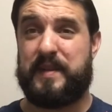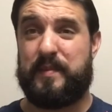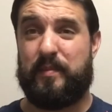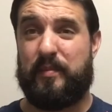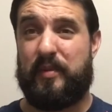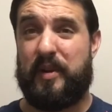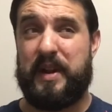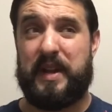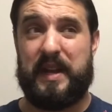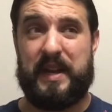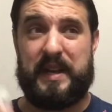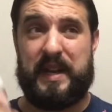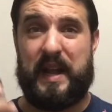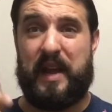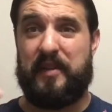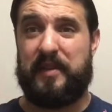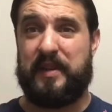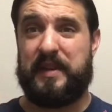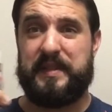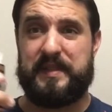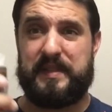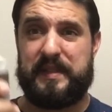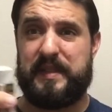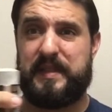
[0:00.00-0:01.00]
and break it down,
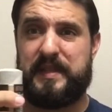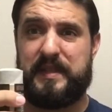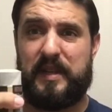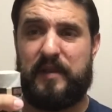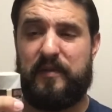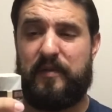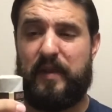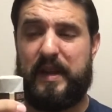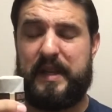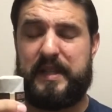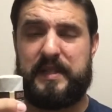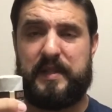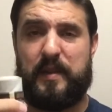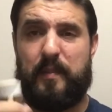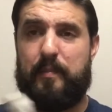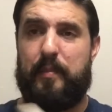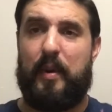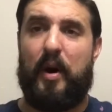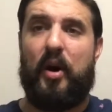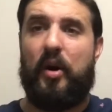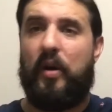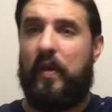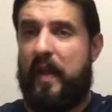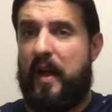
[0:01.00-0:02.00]
because this stuff likes to
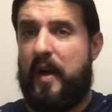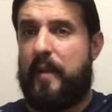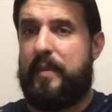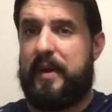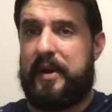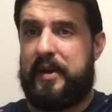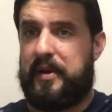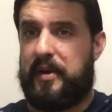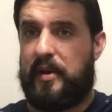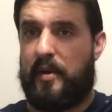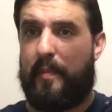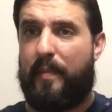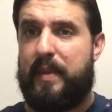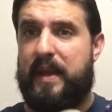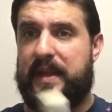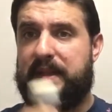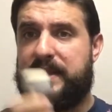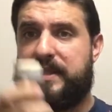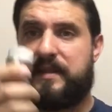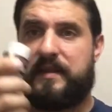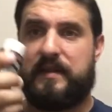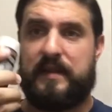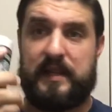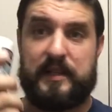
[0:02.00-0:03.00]
ball up under your
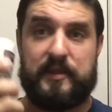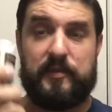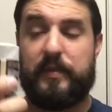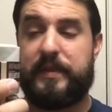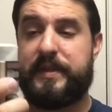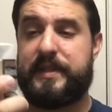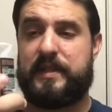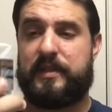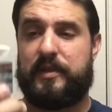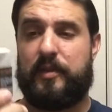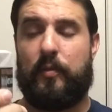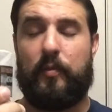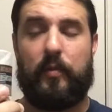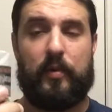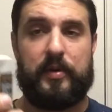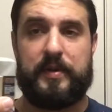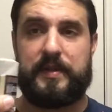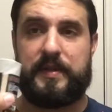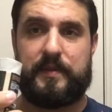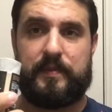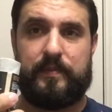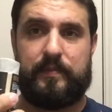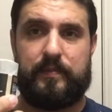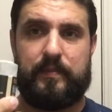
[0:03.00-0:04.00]
pits. This one's the
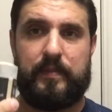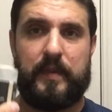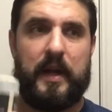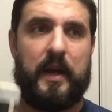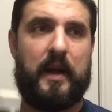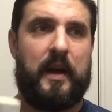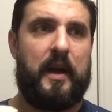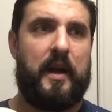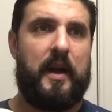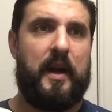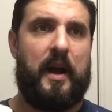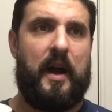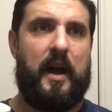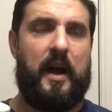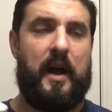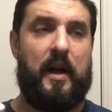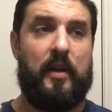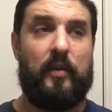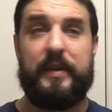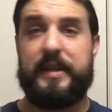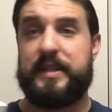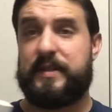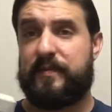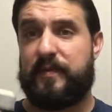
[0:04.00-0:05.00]
worst,
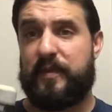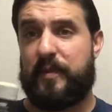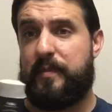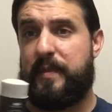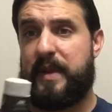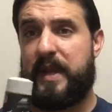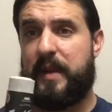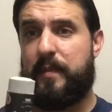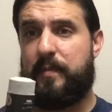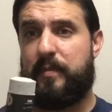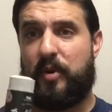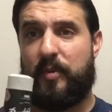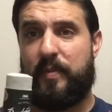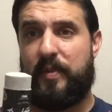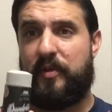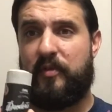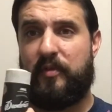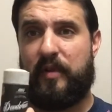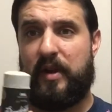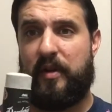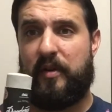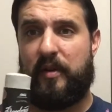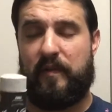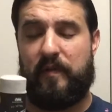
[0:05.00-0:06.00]
at least for me,
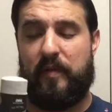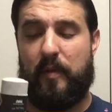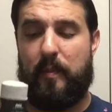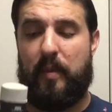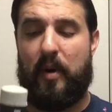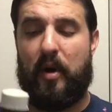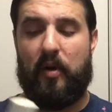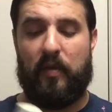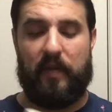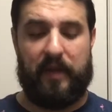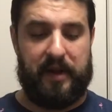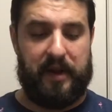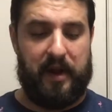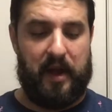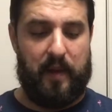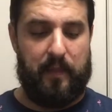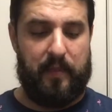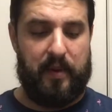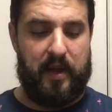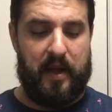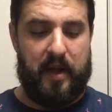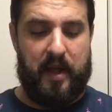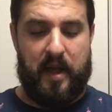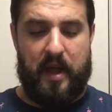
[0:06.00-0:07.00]
perpetrator of the balling up.
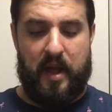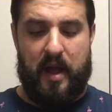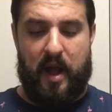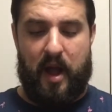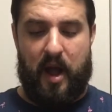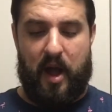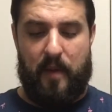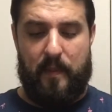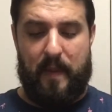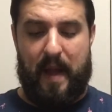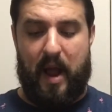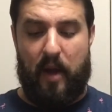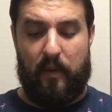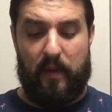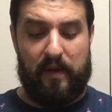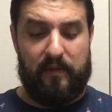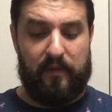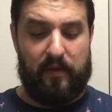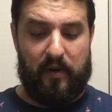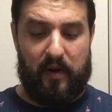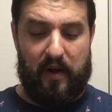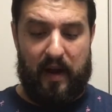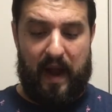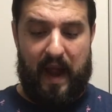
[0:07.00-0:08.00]

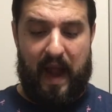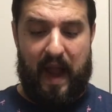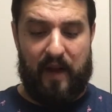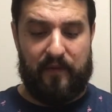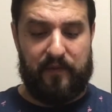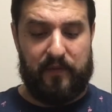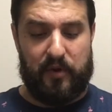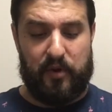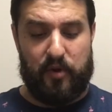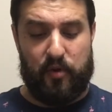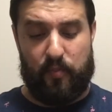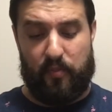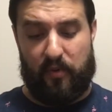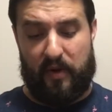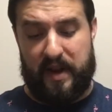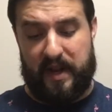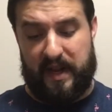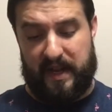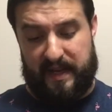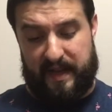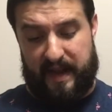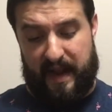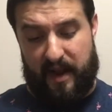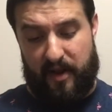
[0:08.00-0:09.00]
However, after you break
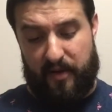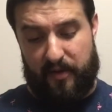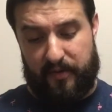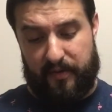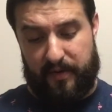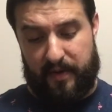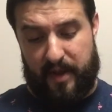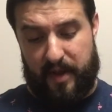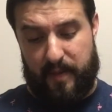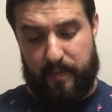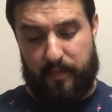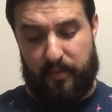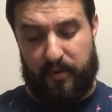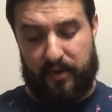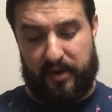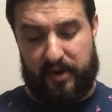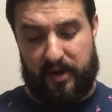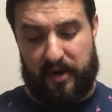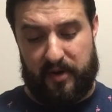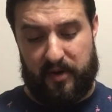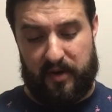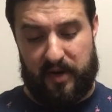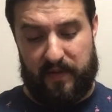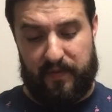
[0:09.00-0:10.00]
it down and put it
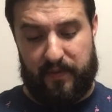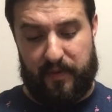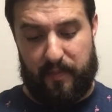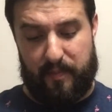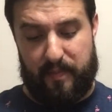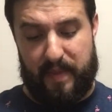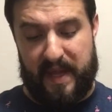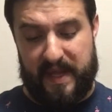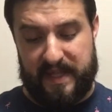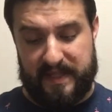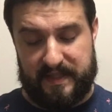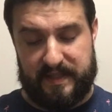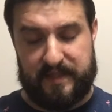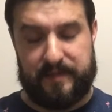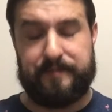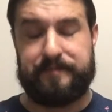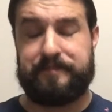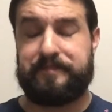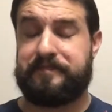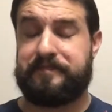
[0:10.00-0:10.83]
underneath your pits